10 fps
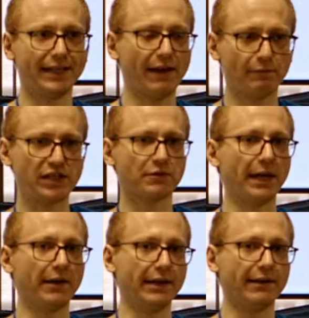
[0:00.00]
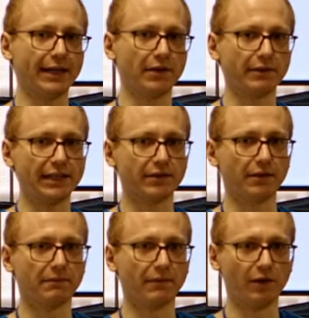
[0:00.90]
They have feature parity. They don't need to
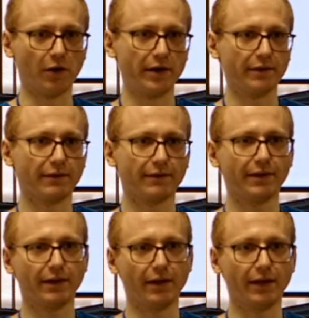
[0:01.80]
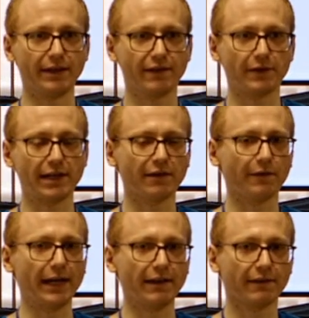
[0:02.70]
learn a different
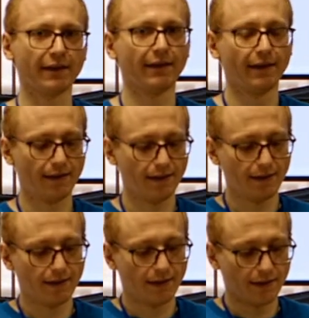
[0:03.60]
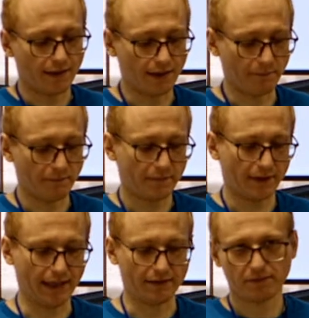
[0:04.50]
interface. Um,
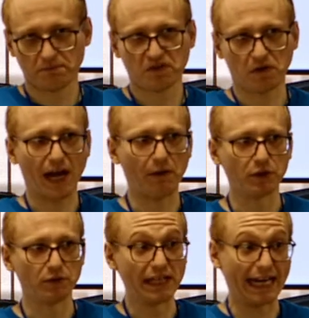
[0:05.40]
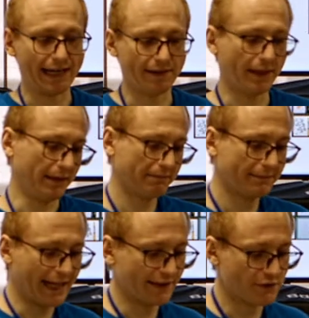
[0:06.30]
and so I would do it again if I
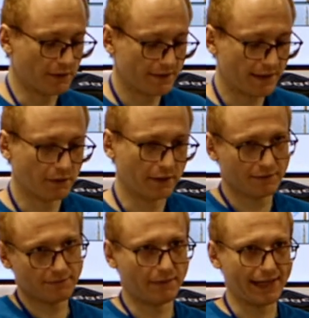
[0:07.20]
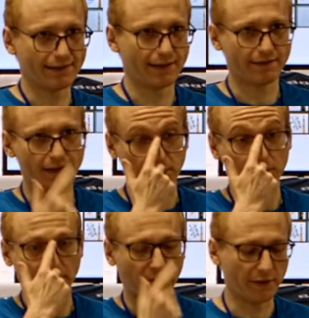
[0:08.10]
had the choice. I wouldn't write a separate
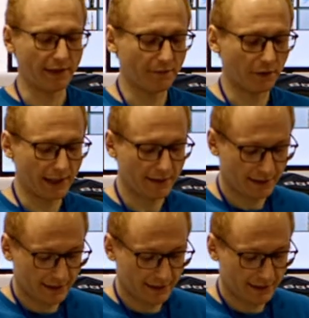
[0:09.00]
web front end for it.